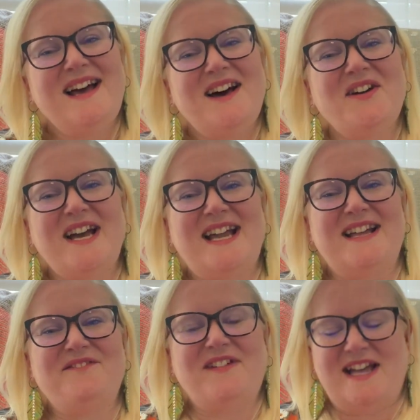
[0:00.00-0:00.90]
All
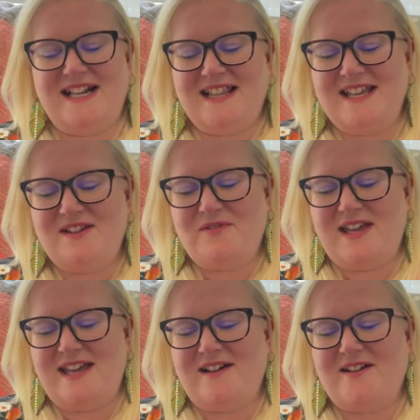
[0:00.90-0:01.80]
right, finally
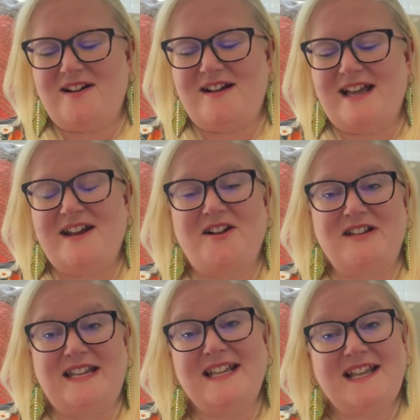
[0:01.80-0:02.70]
we are at our
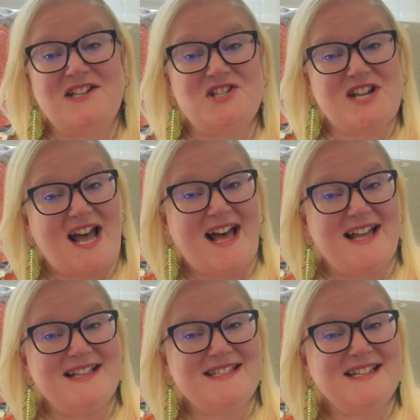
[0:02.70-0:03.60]
knit and
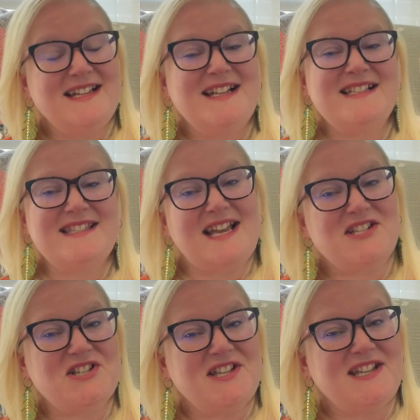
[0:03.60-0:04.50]
chat
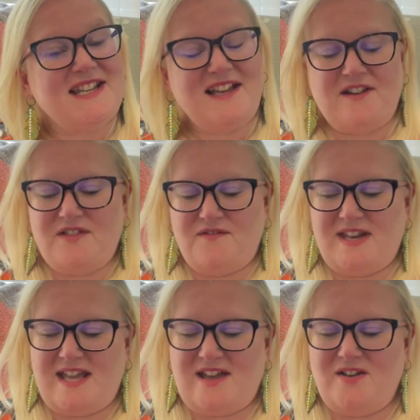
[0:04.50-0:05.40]
section of the
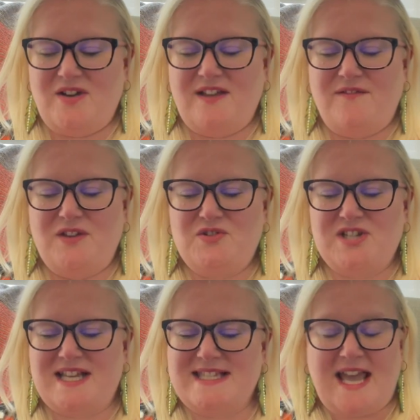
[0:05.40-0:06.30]
video. If you
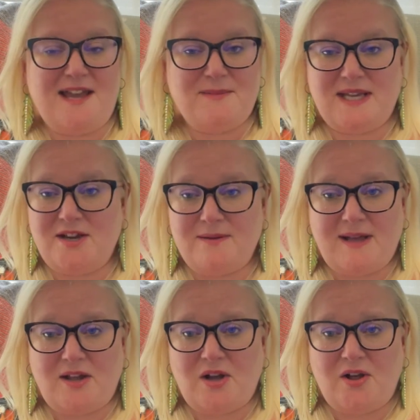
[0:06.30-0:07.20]
just came to hear
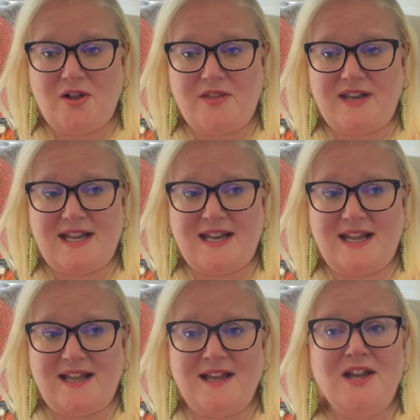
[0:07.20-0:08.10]
about all the
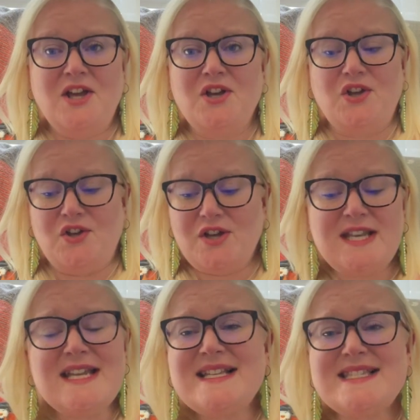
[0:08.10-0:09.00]
knitting
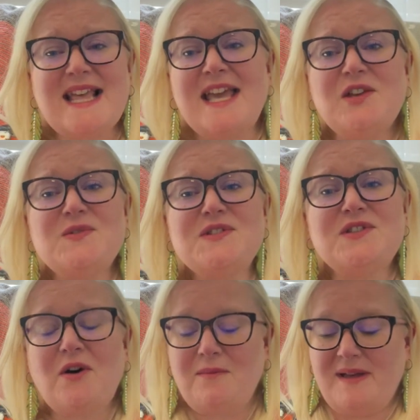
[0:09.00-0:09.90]
goodness, thank you
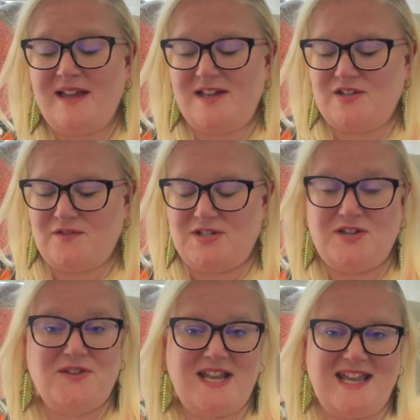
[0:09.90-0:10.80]
so much for
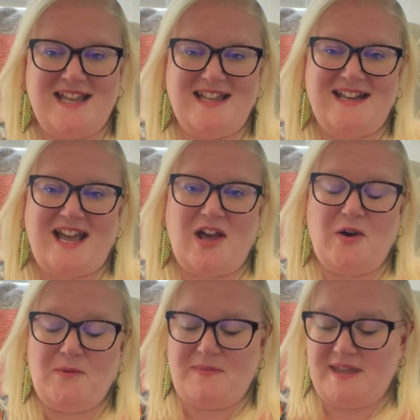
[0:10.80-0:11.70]
tuning in. I
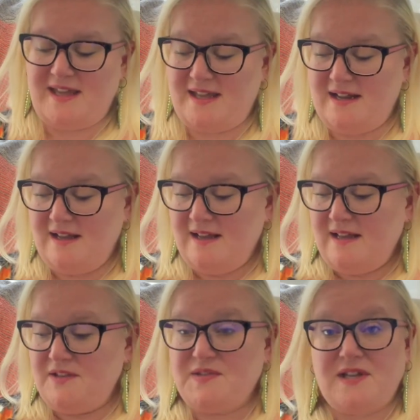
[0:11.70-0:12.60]
hope that
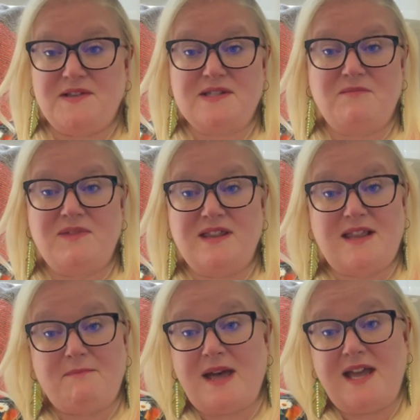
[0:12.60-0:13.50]
you saw something
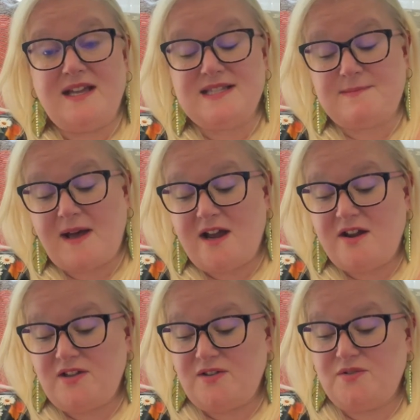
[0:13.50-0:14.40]
that might inspire
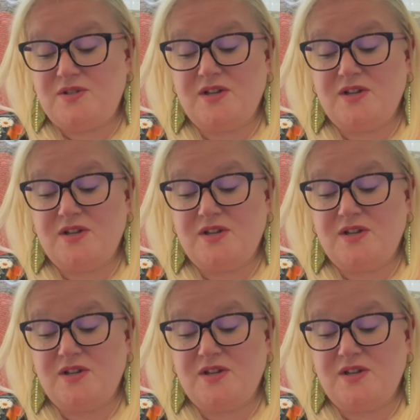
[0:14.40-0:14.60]
you to